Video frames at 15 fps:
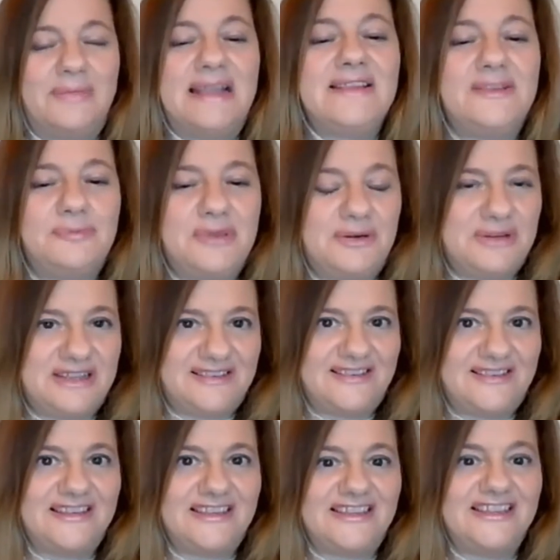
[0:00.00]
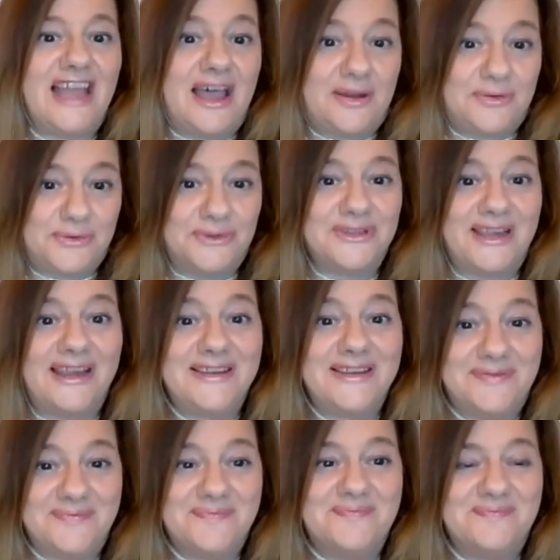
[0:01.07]
experience now, okay?
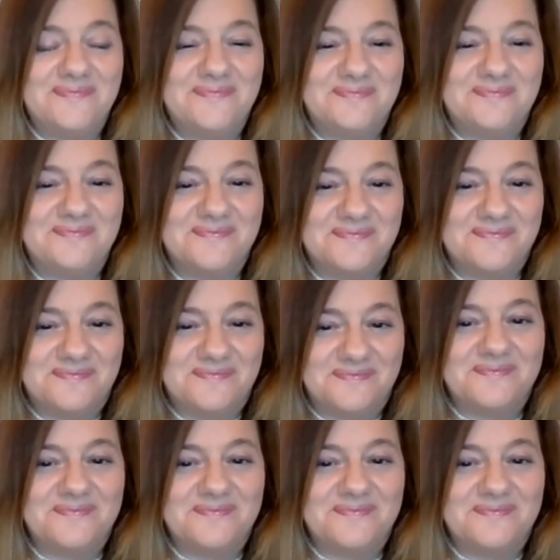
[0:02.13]
Yes,